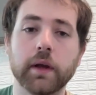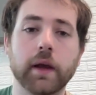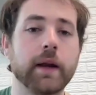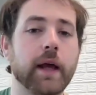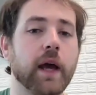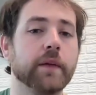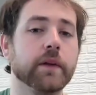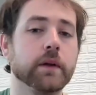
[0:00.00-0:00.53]
and
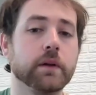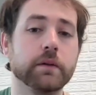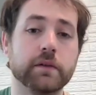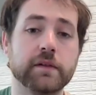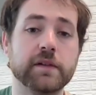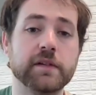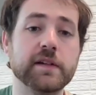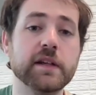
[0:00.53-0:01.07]
add the notes
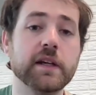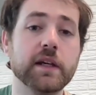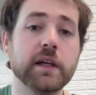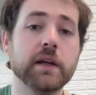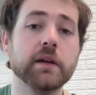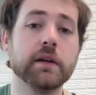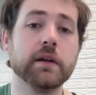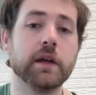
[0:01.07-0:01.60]

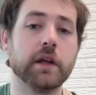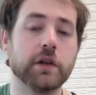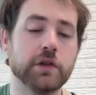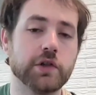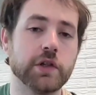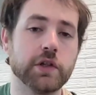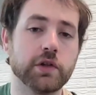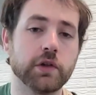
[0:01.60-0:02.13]
D and
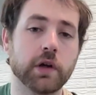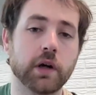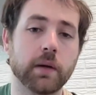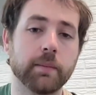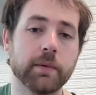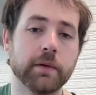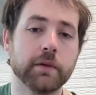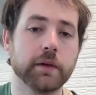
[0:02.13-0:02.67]
G
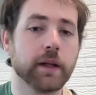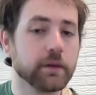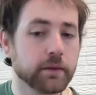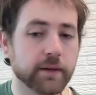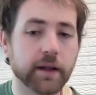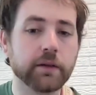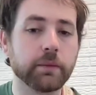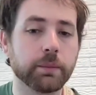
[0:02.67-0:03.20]
sharp. So
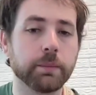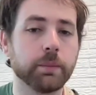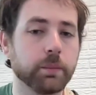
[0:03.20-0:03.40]
that's